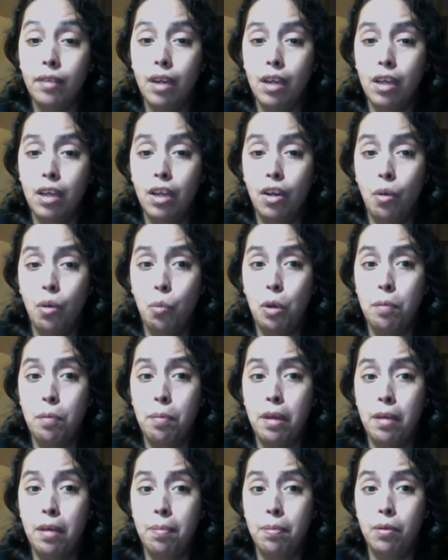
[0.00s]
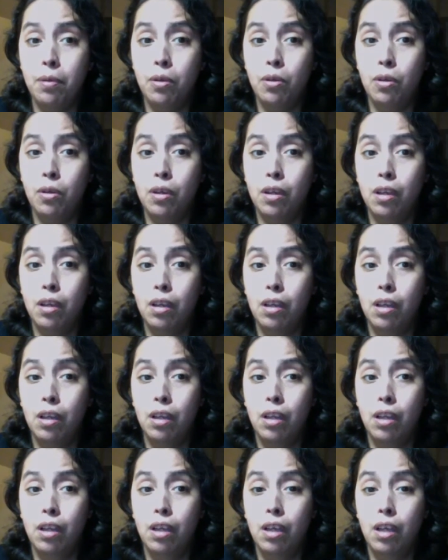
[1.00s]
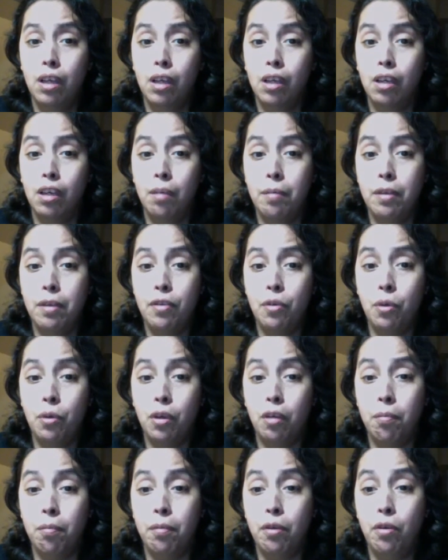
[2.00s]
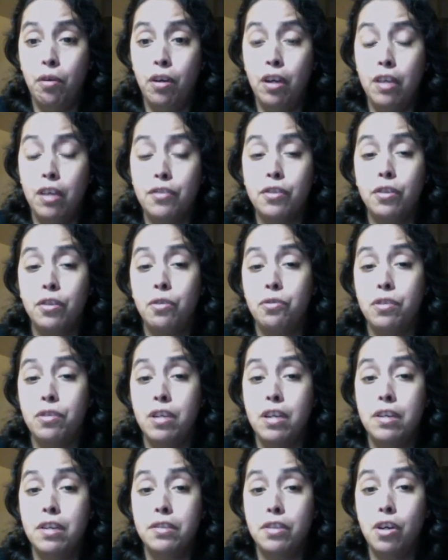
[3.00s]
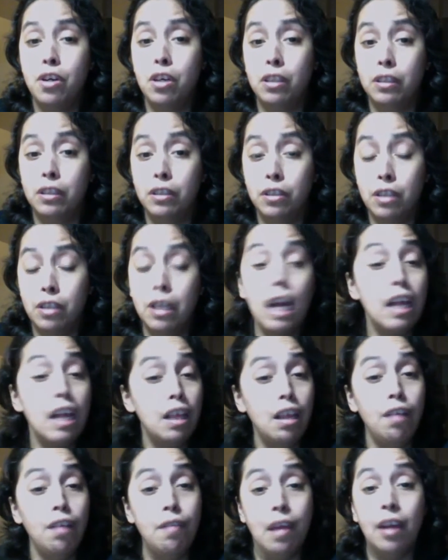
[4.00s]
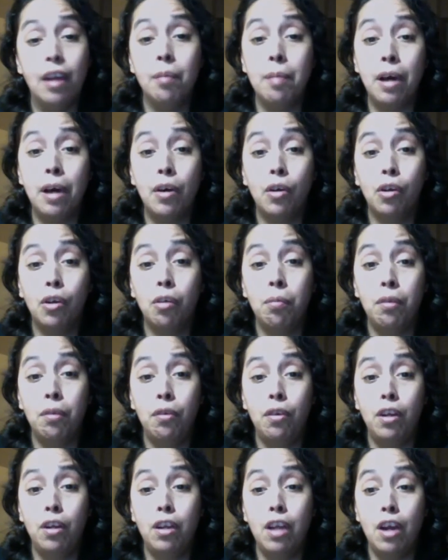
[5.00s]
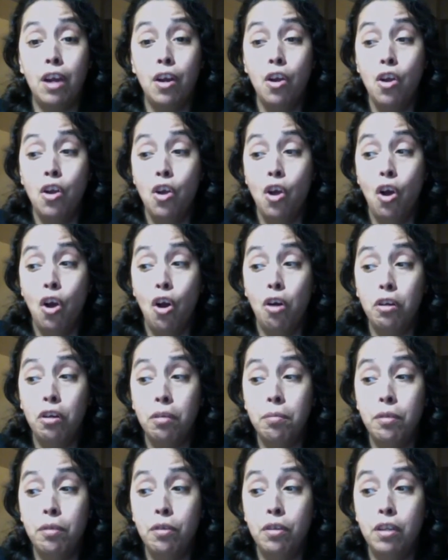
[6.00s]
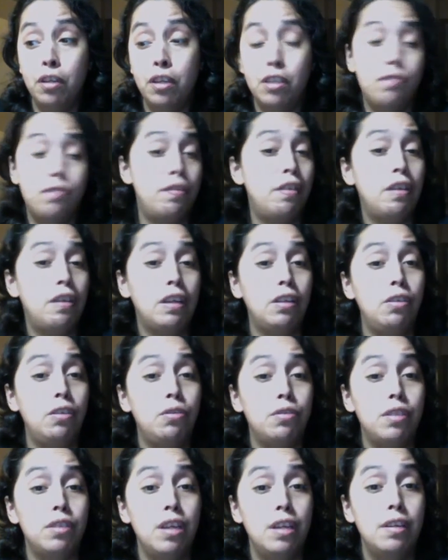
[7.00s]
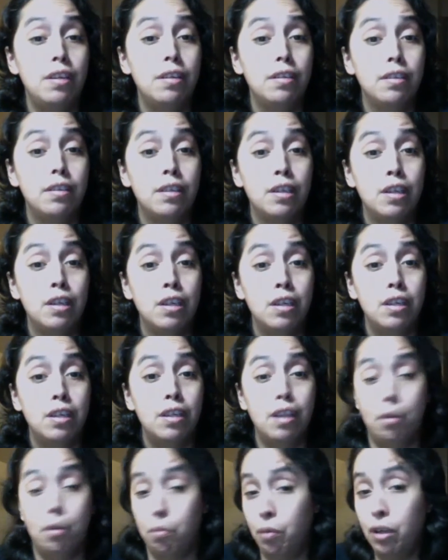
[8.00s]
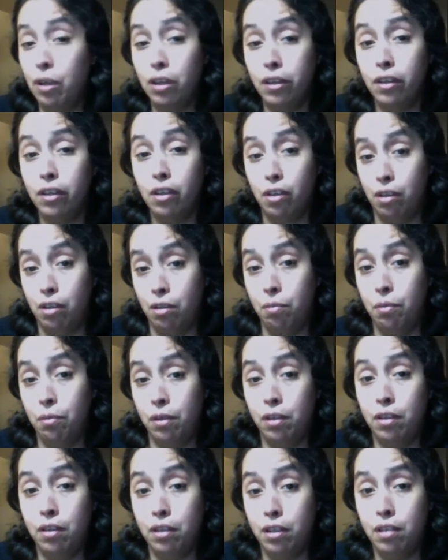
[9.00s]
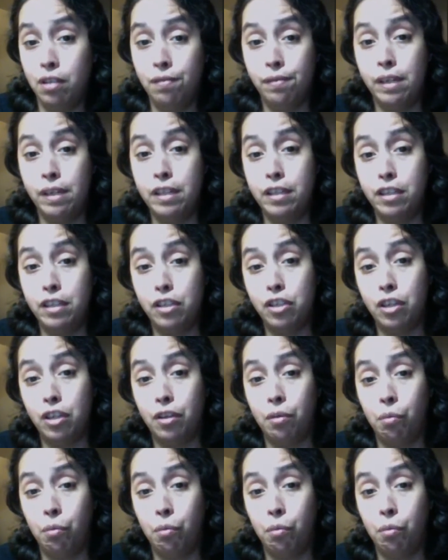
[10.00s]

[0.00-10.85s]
When people come into a community as close-knit as ours, and I love that about our community, that our community is very close-knit. that we're gonna defend each other.